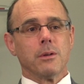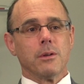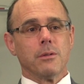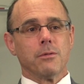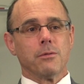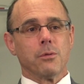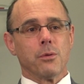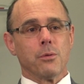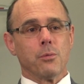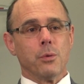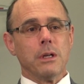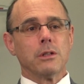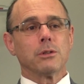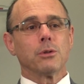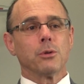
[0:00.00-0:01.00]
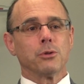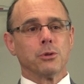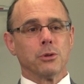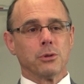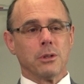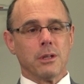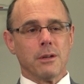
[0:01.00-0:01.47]
Mm-hmm. for
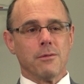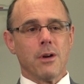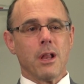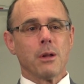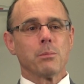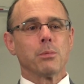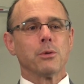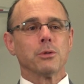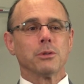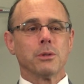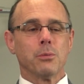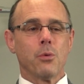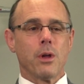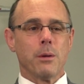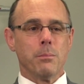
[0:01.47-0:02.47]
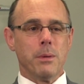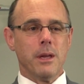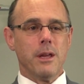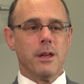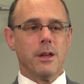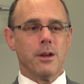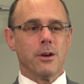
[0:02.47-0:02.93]
researchers and developers to want to
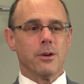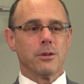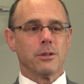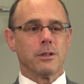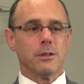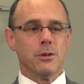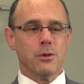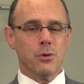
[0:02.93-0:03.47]
be here,